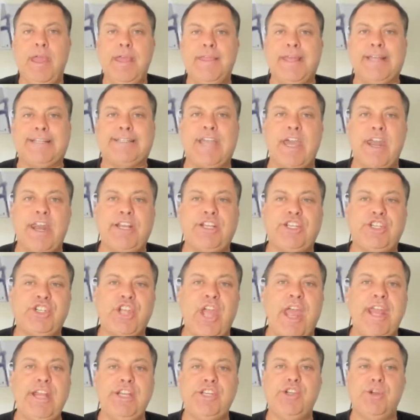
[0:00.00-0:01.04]
that's going to
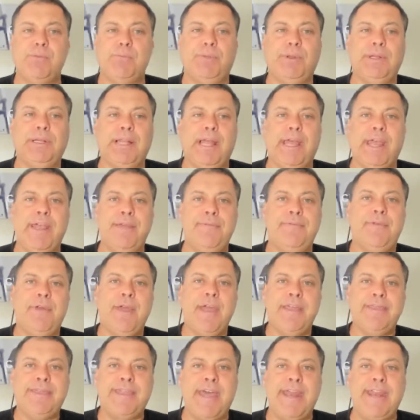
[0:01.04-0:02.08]
change your belief
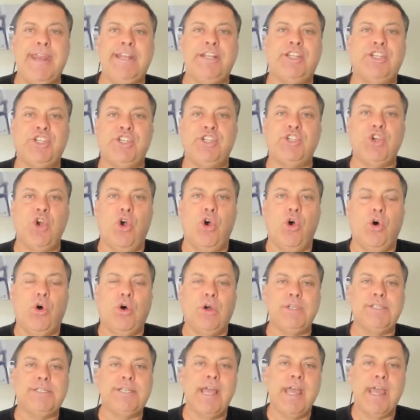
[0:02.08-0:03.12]
that
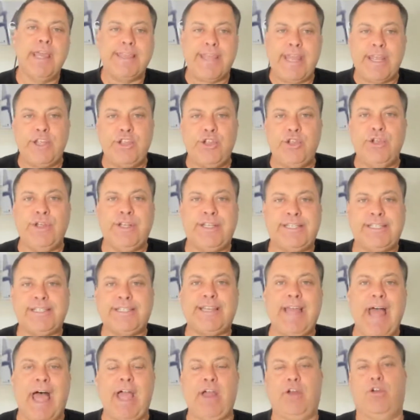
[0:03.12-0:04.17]
ensures that you
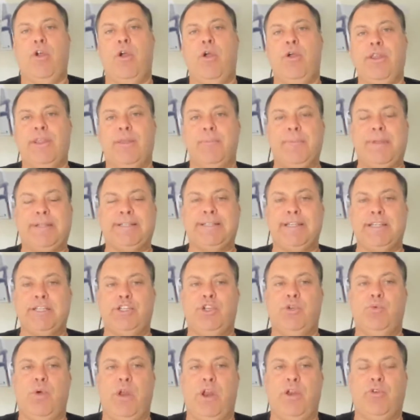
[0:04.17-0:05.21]
start growing the business
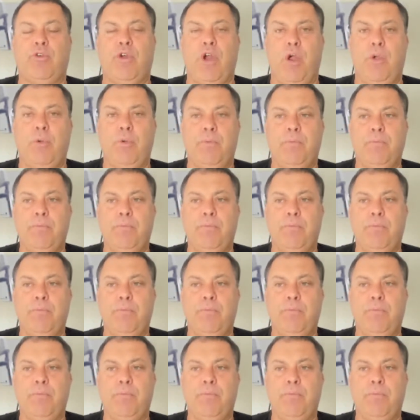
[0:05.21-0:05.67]
you want to grow?